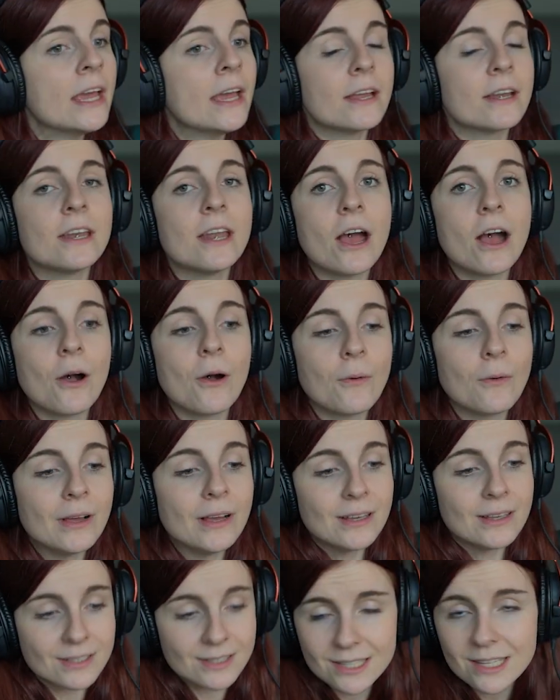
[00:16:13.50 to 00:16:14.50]
Now,
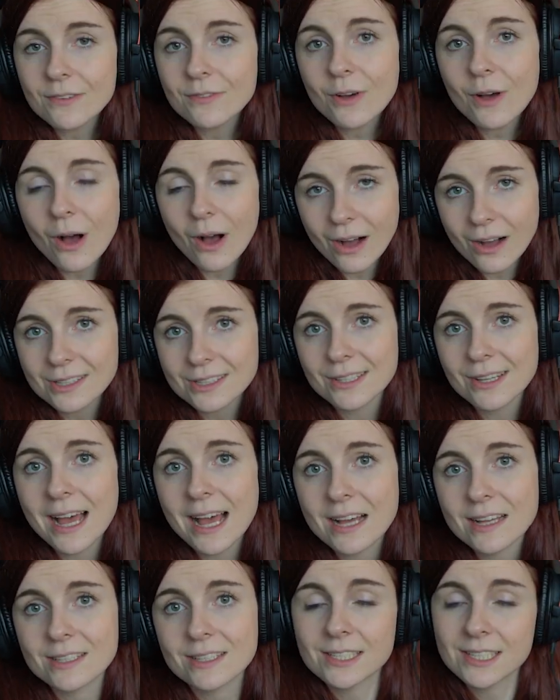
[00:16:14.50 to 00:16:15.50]
Civo also
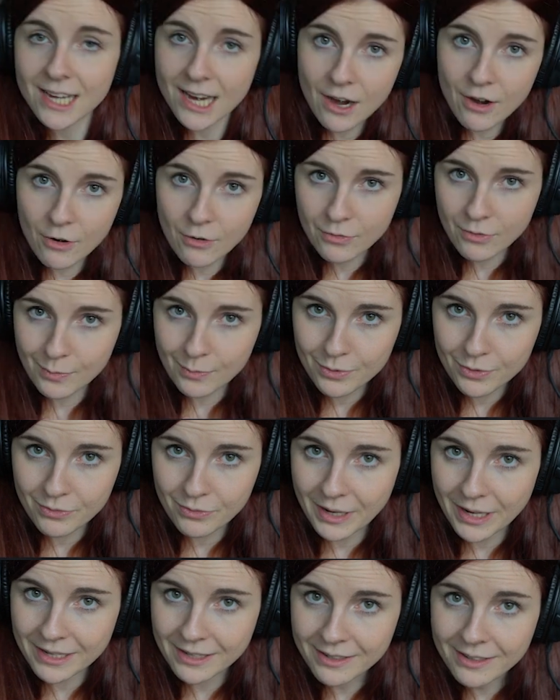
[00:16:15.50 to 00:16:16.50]
has a Terraform
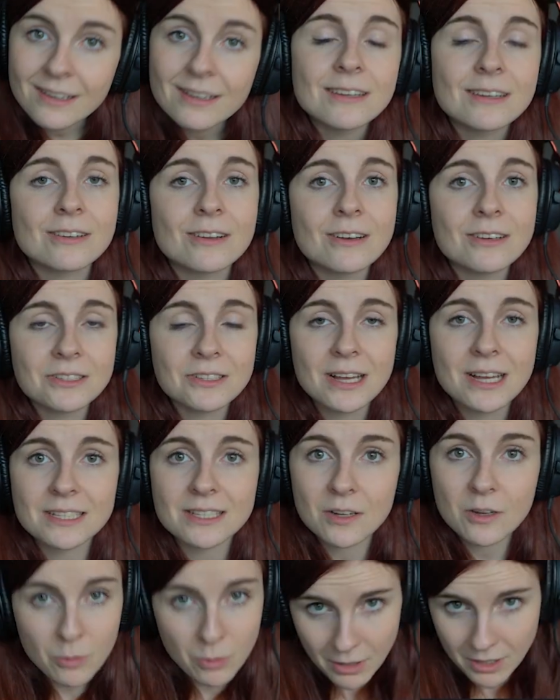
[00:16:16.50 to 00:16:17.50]
provider. It also has
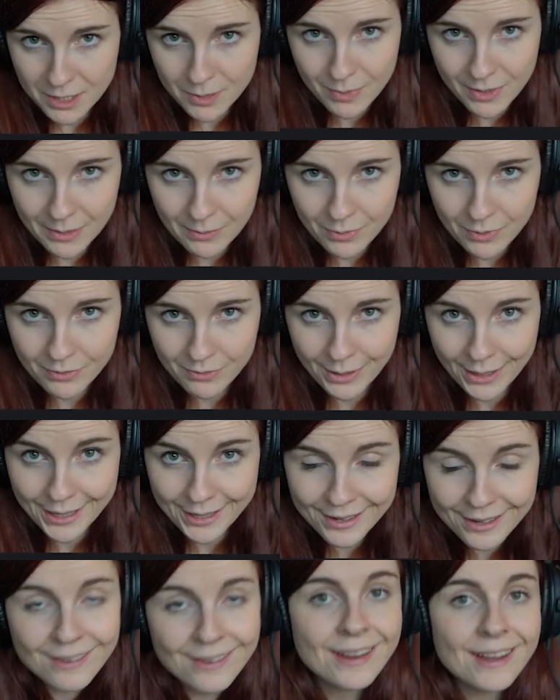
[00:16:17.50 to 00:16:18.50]
a Crossplane
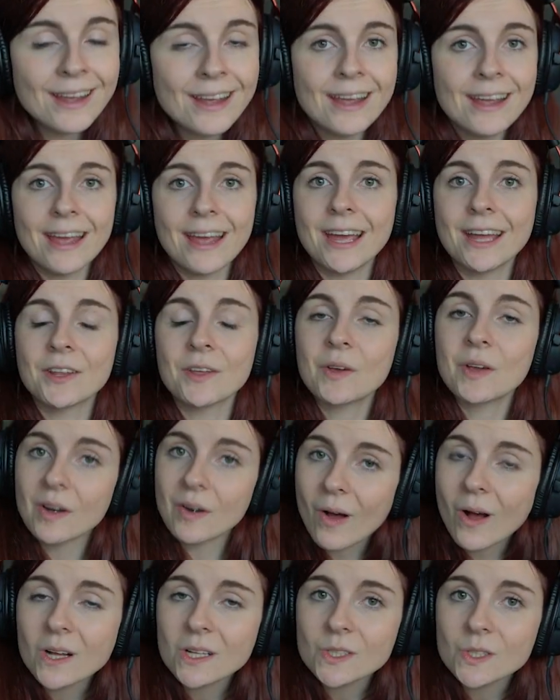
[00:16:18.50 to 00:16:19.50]
provider. And you can
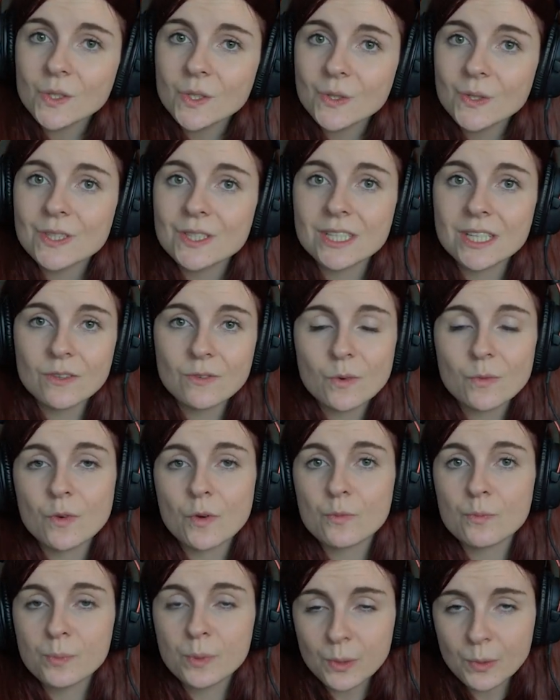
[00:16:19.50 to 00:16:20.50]
also use Civo
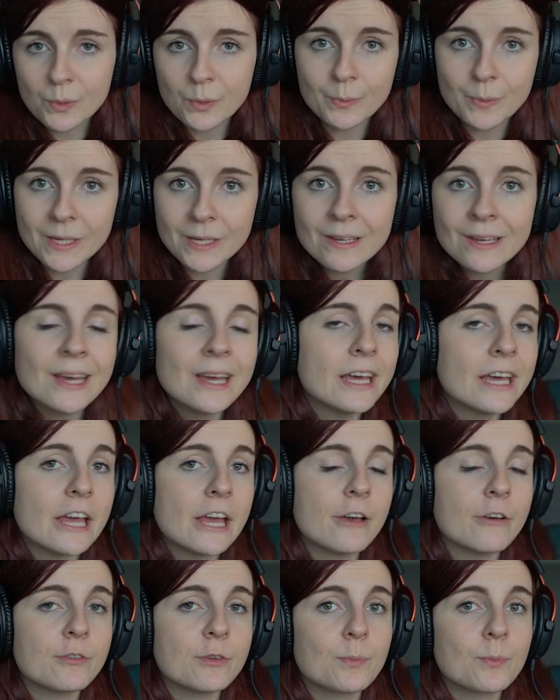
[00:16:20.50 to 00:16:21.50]
with Pulumi
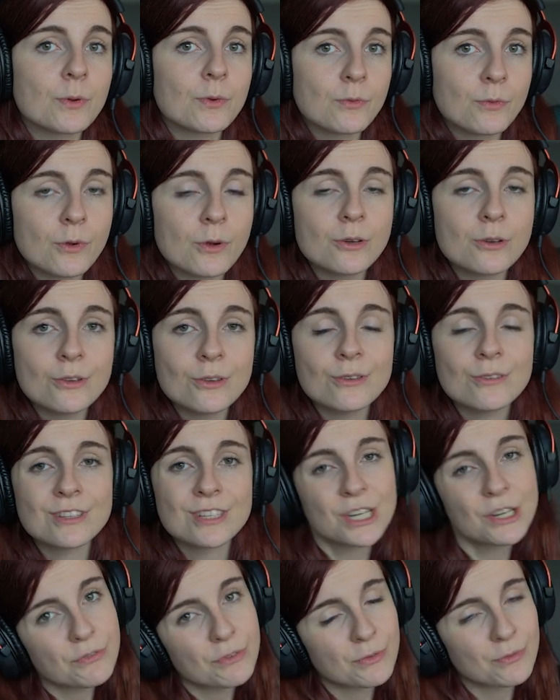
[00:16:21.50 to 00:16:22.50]
if you prefer to use
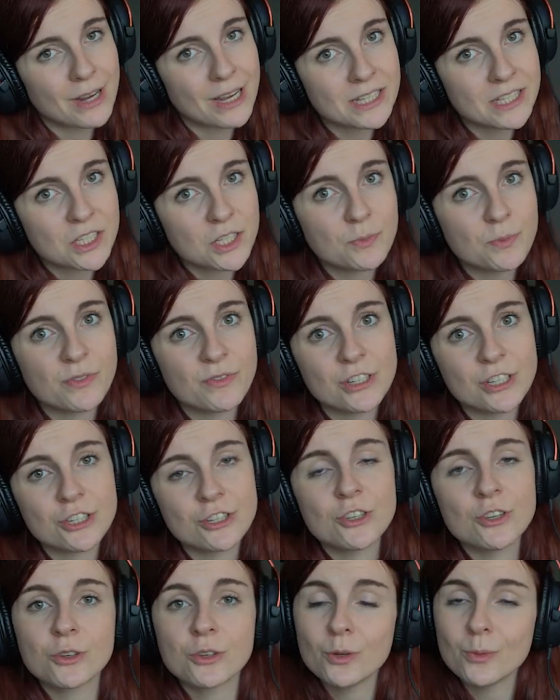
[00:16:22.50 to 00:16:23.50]
different ways to
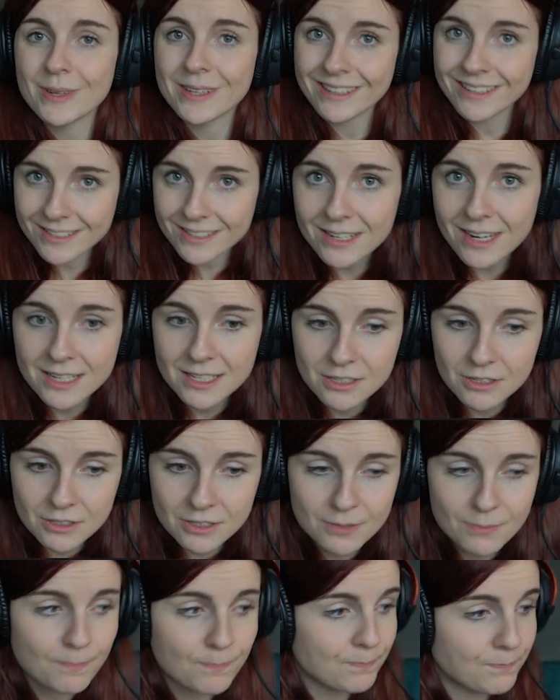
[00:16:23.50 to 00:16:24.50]
provision your Kubernetes
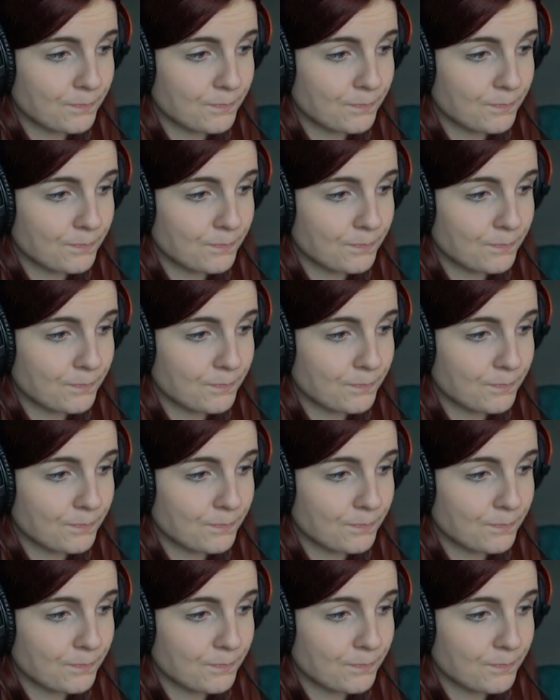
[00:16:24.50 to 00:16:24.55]
clusters.